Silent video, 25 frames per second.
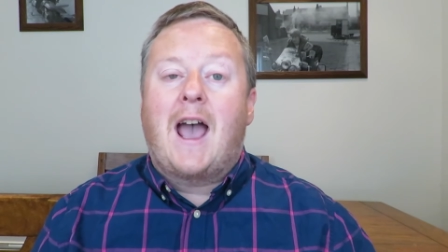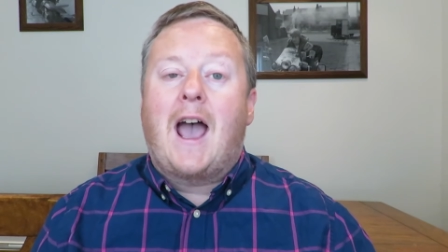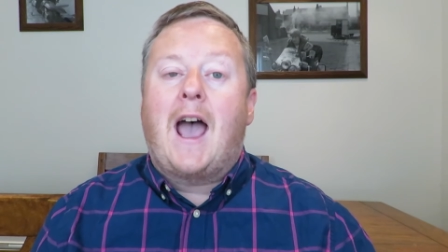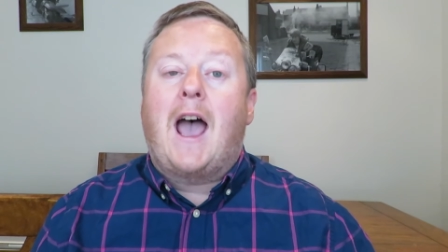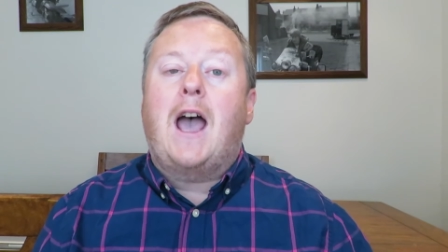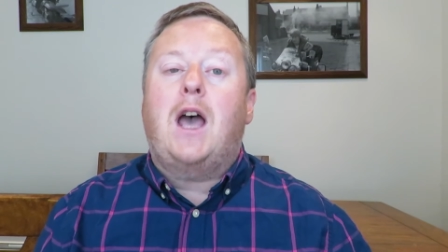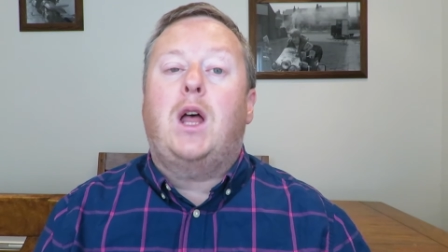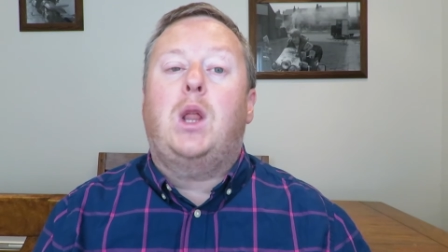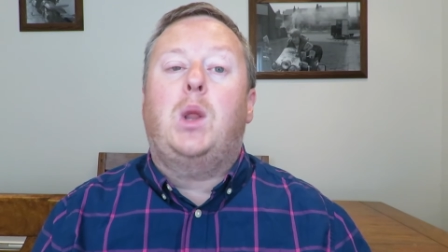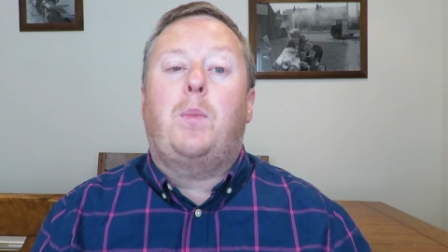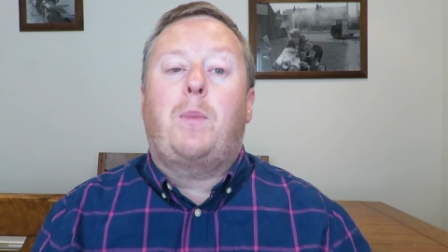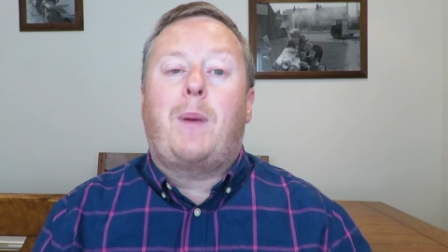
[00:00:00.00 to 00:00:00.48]

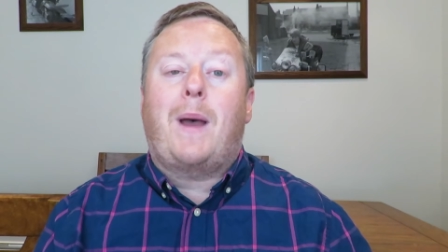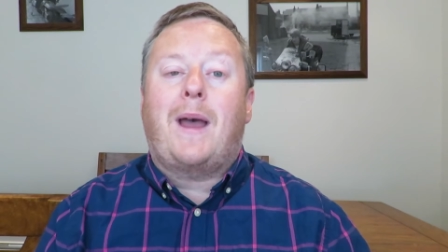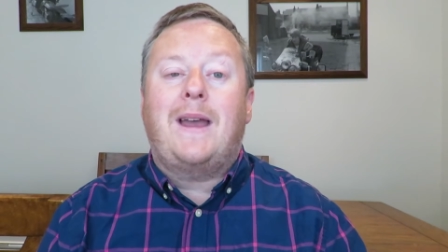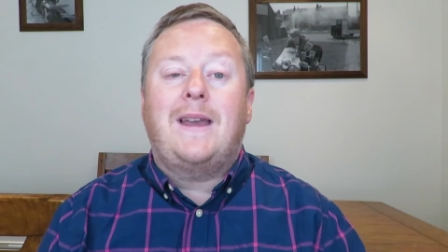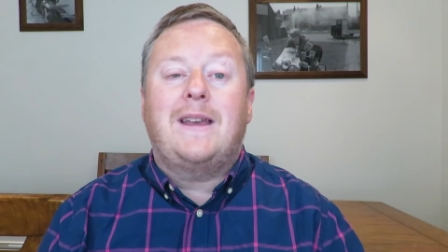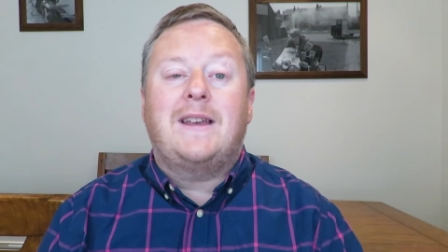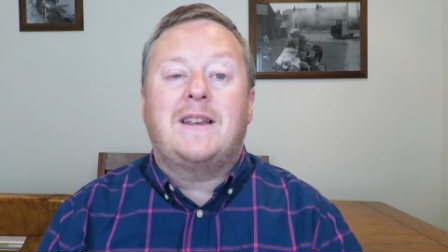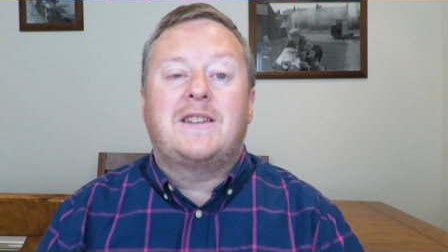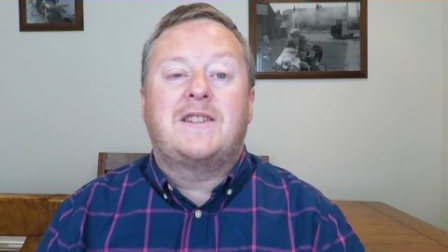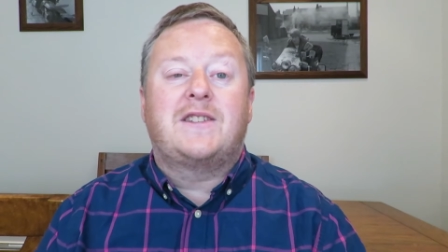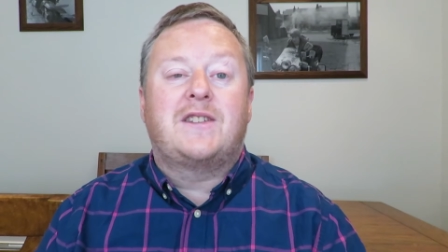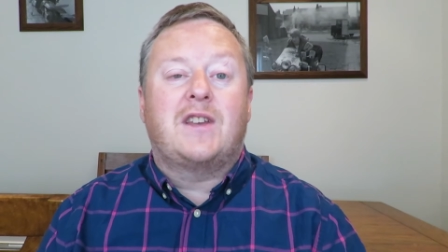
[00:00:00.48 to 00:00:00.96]

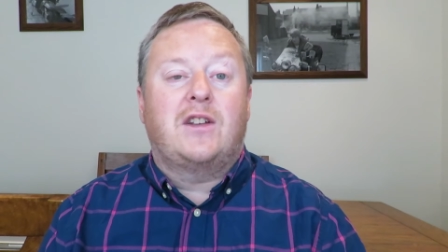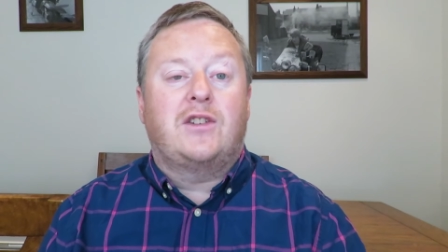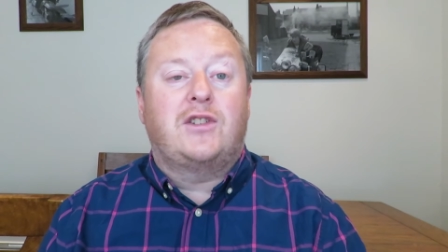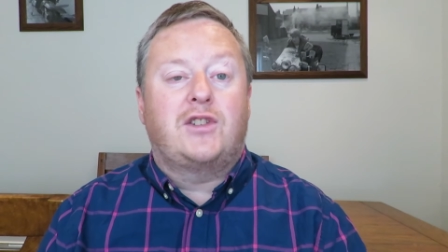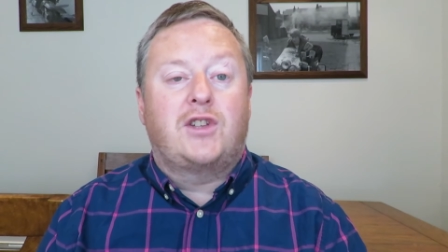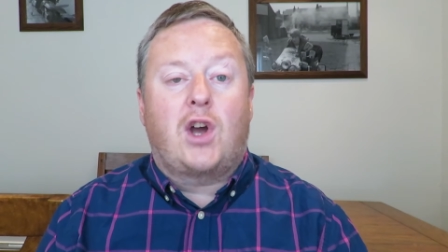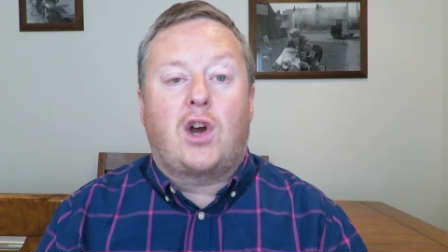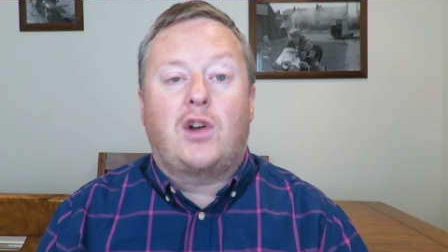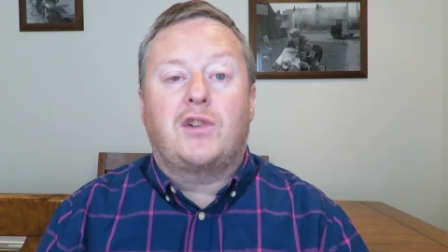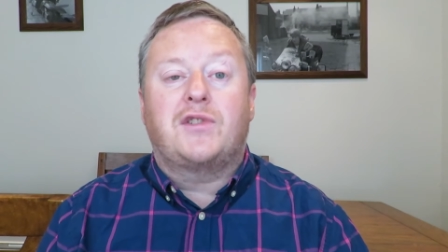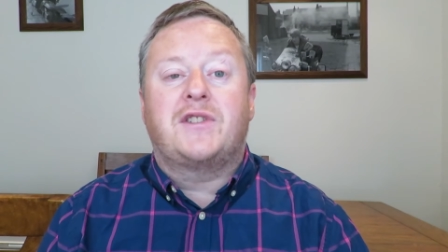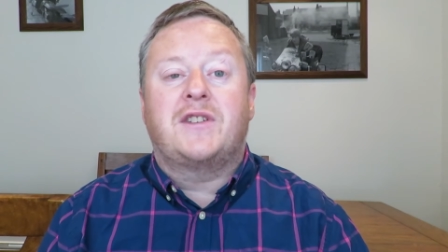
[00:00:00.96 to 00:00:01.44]

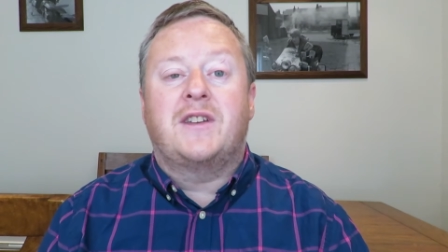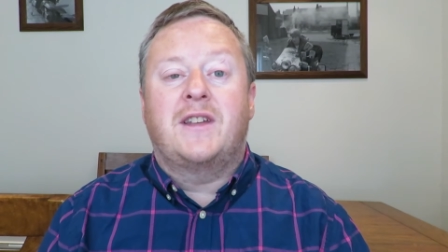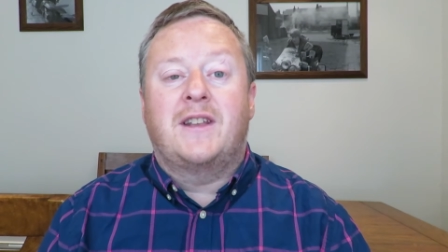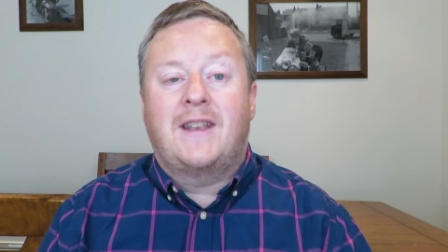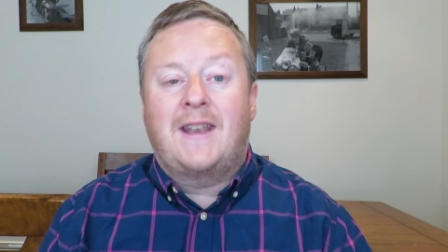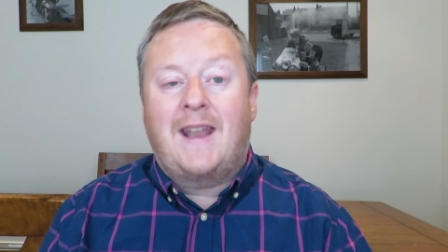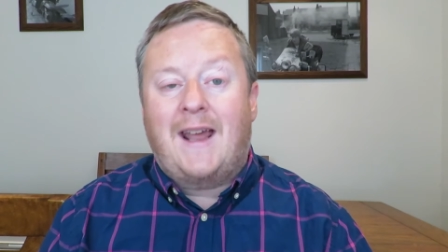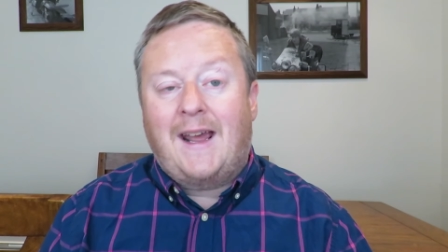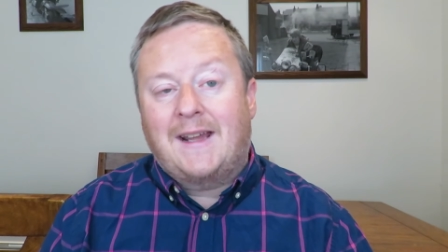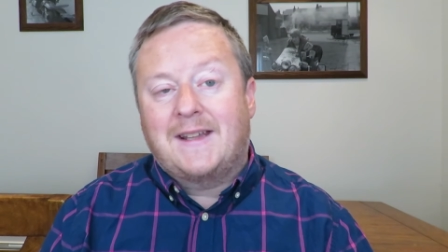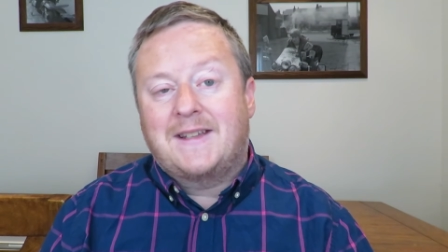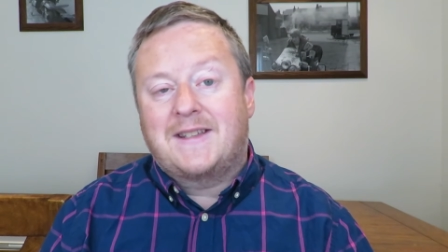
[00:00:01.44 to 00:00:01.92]

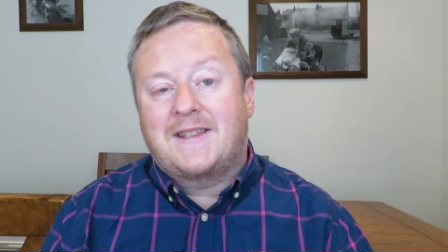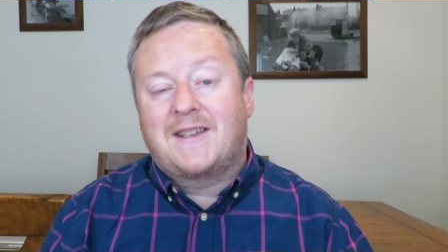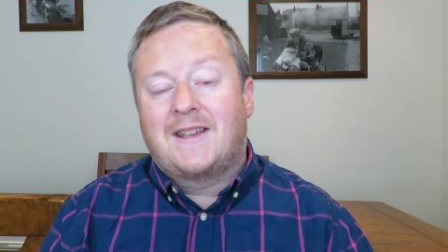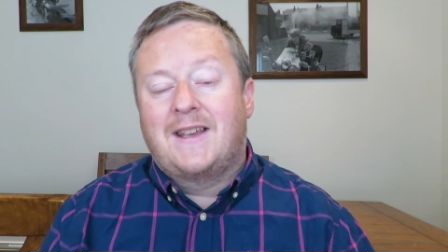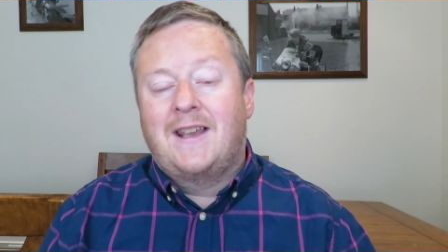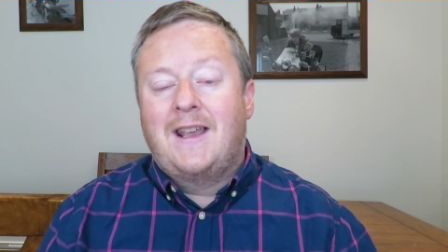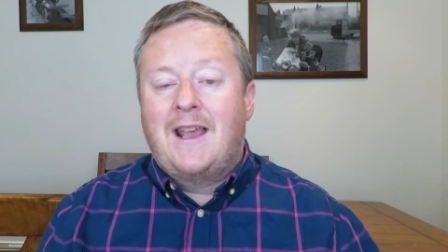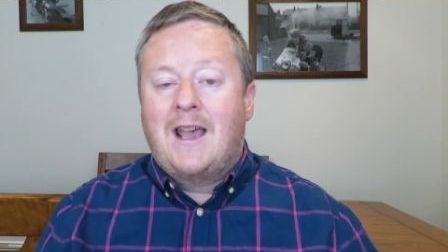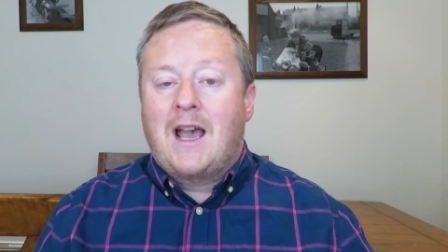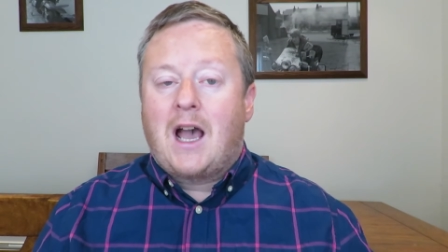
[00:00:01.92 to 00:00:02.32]
helpx.net.